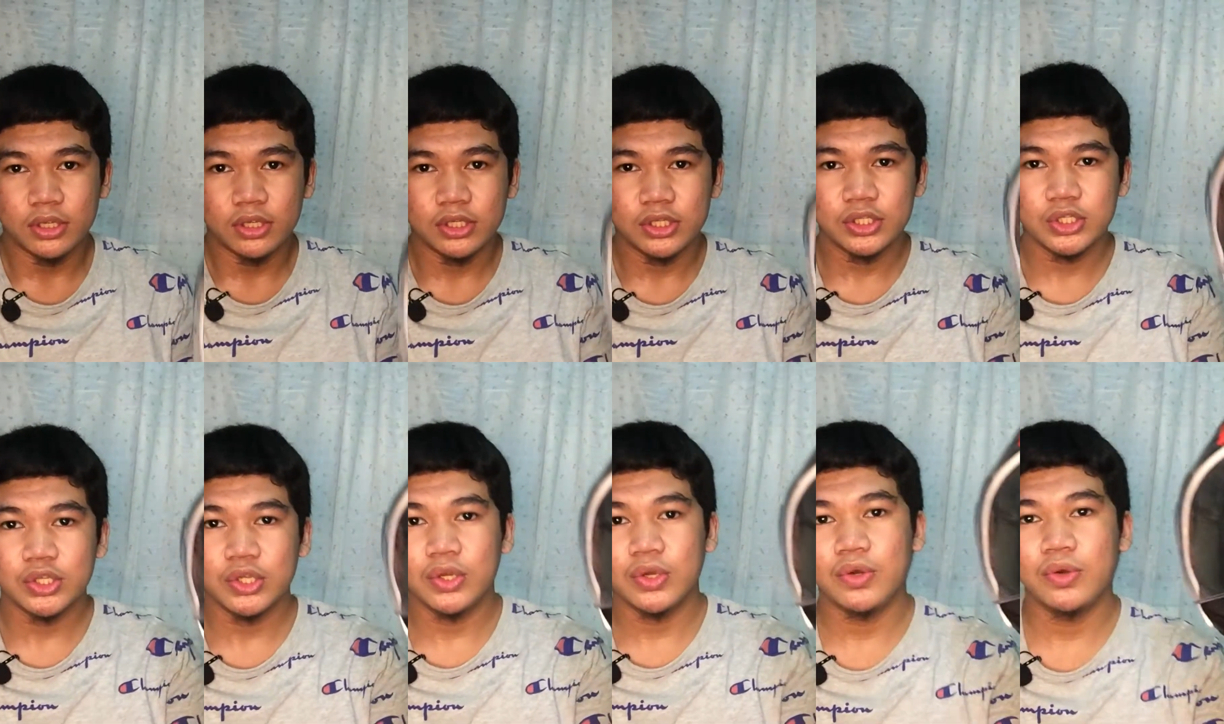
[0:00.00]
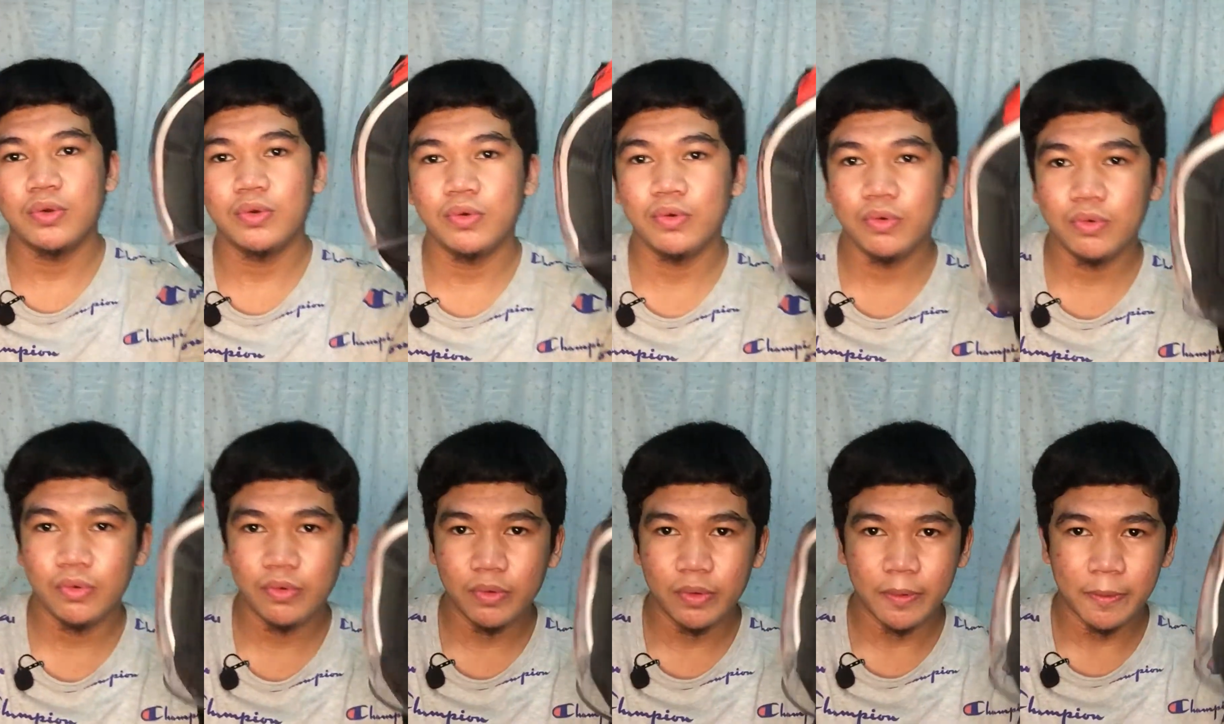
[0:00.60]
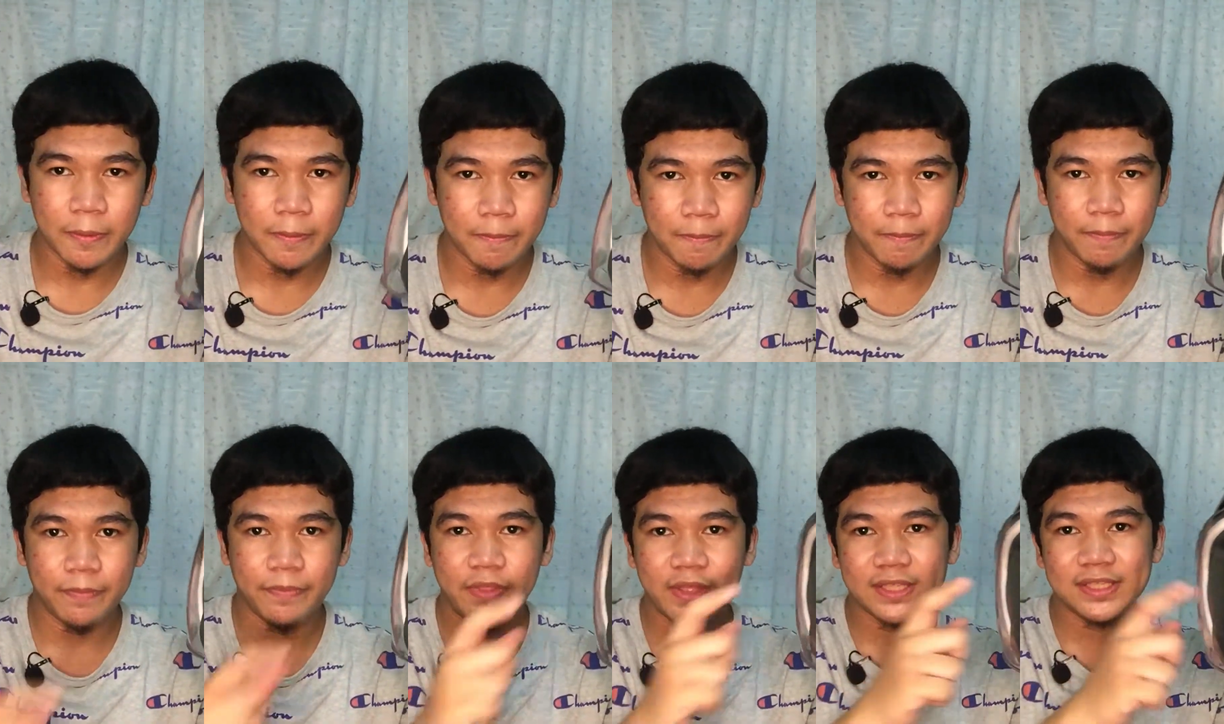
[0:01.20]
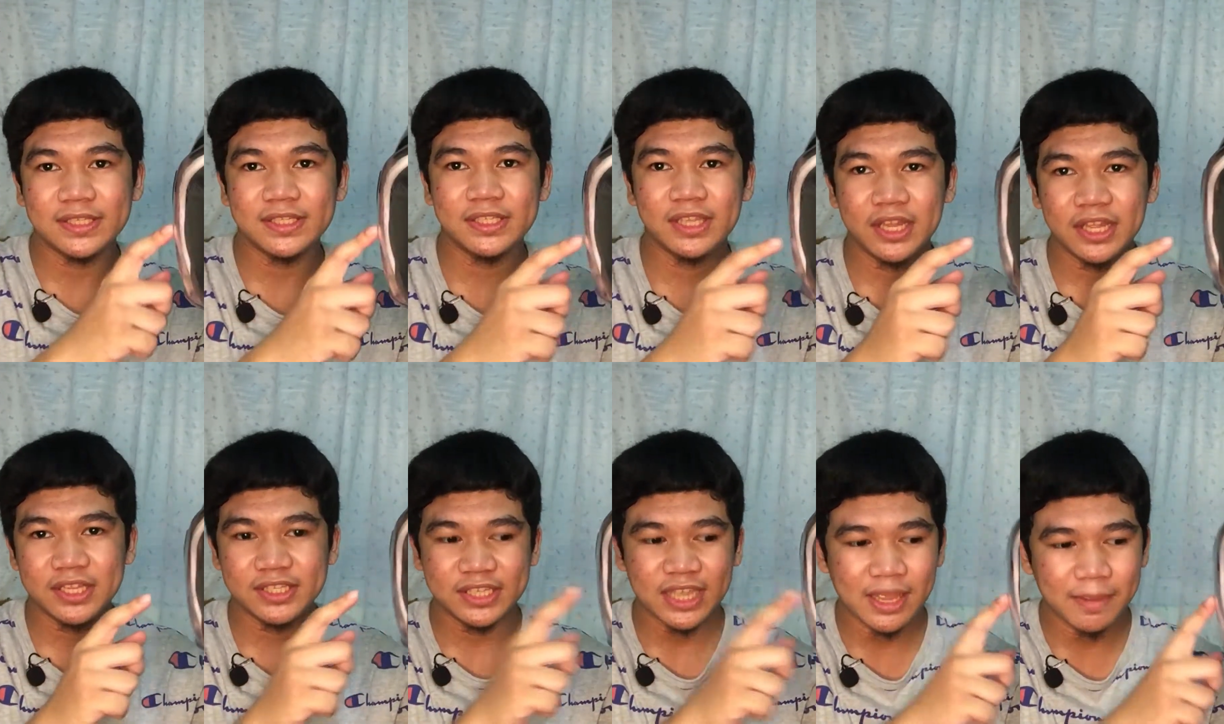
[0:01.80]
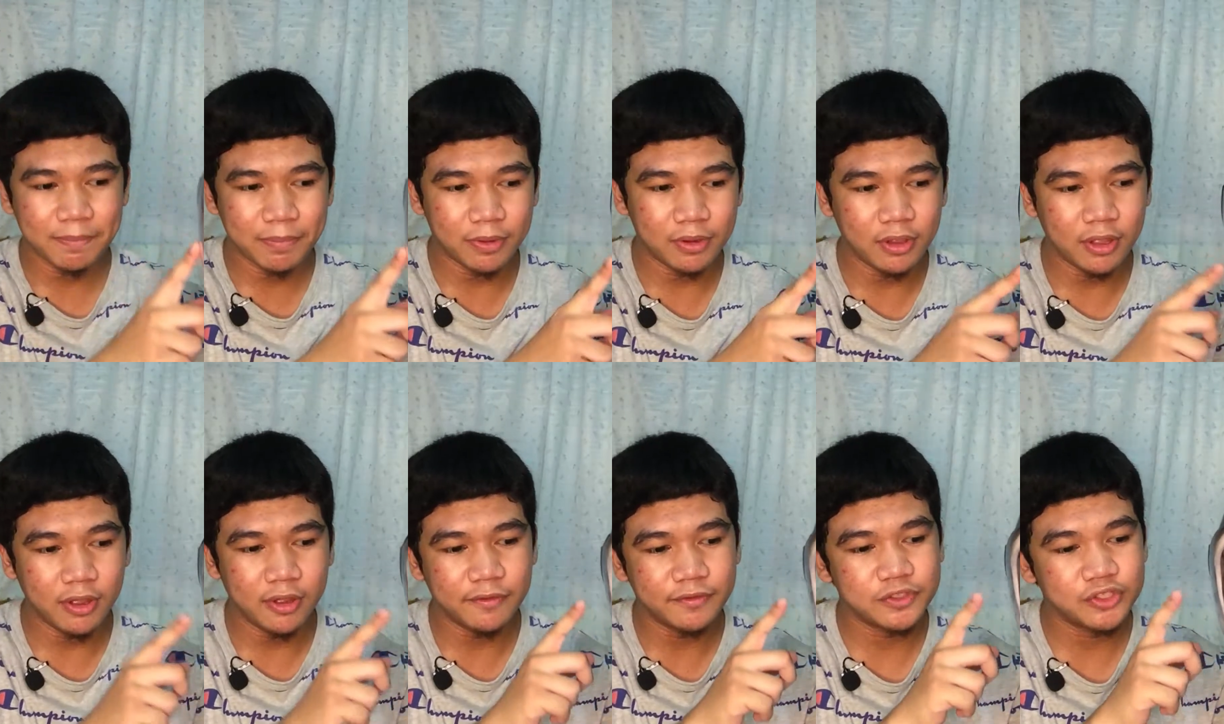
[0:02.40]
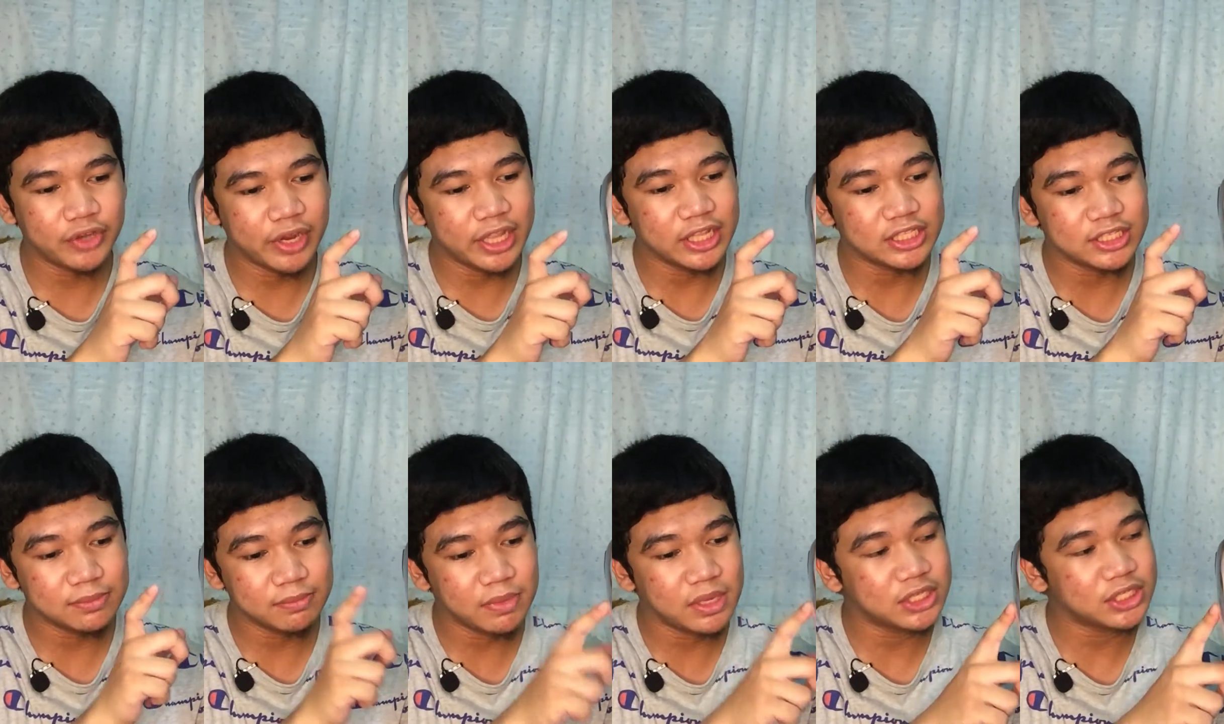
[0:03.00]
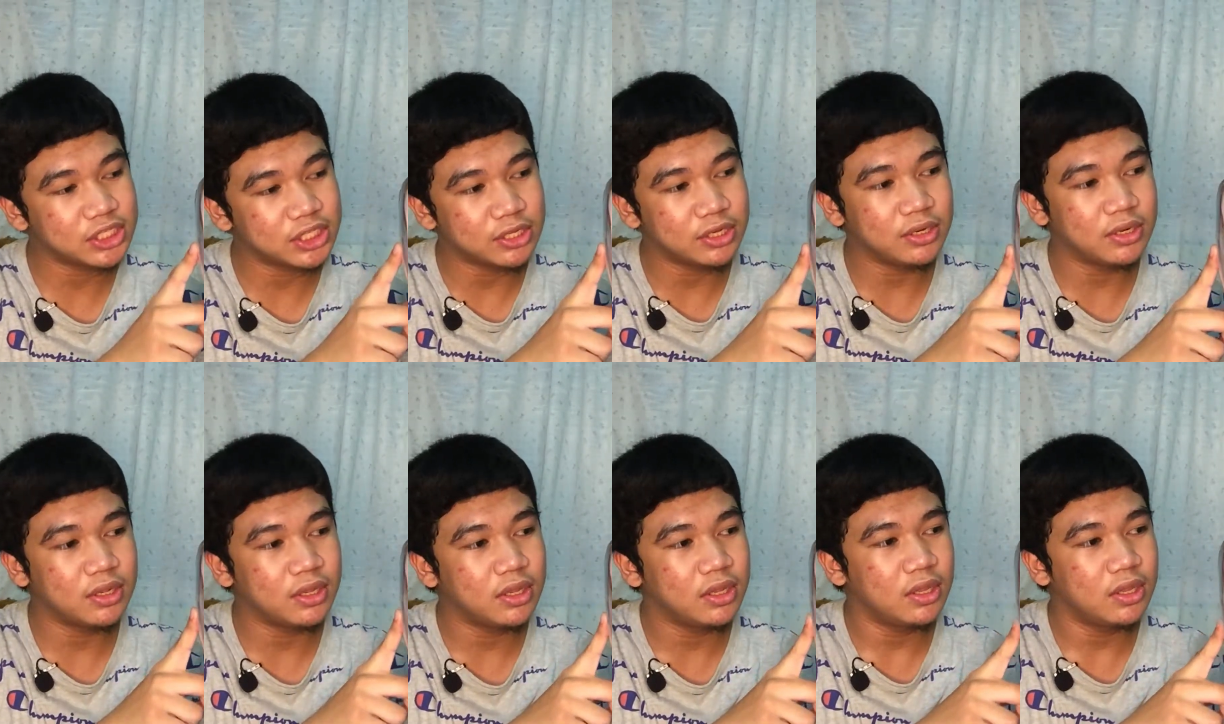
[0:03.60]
So this is an example of transmission.